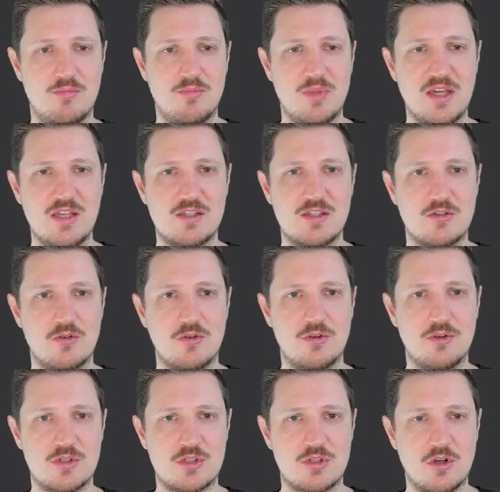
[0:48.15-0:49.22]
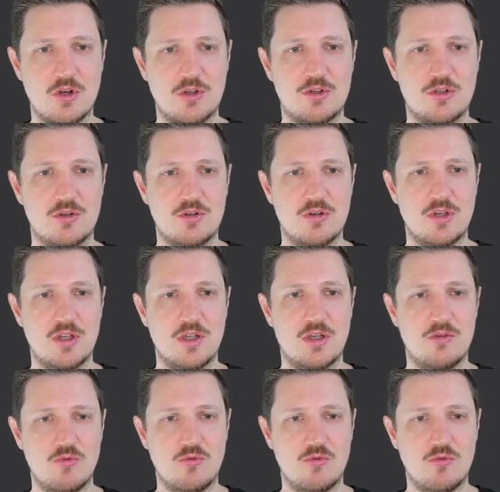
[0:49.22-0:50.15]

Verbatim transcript: based on a certain